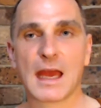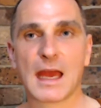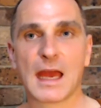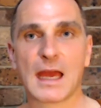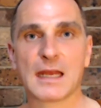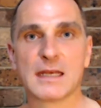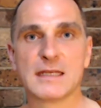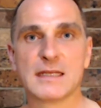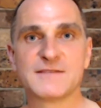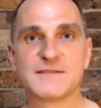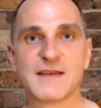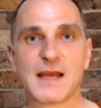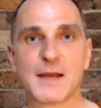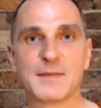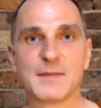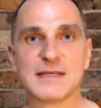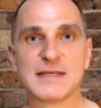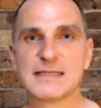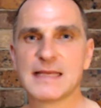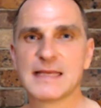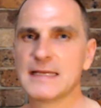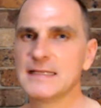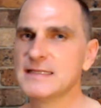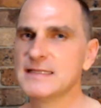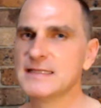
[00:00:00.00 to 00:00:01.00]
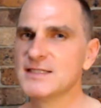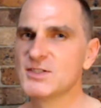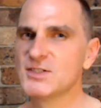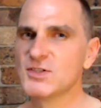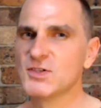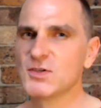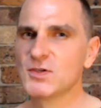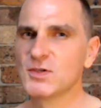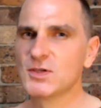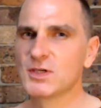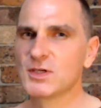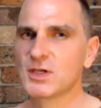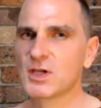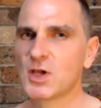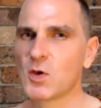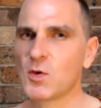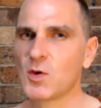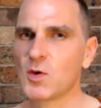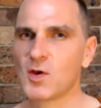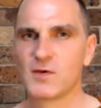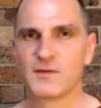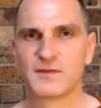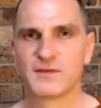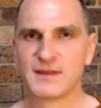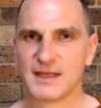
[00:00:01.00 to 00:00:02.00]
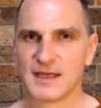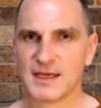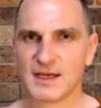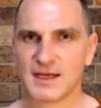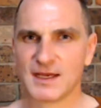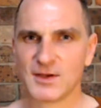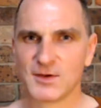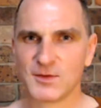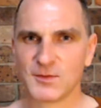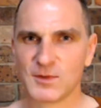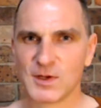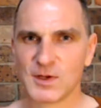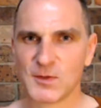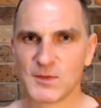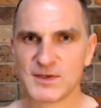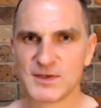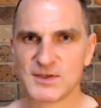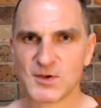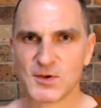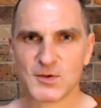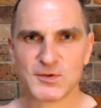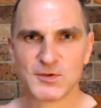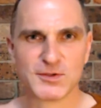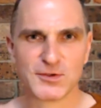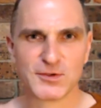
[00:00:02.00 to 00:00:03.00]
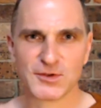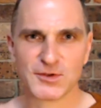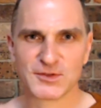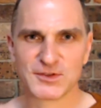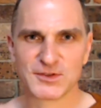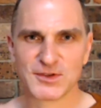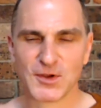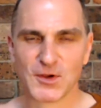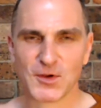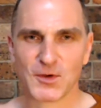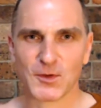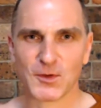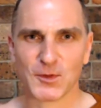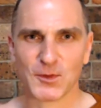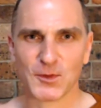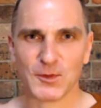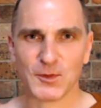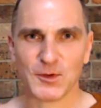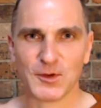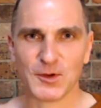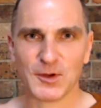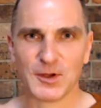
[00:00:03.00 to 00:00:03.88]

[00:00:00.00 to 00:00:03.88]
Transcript: And his family say, did you go over there where we told you not to go?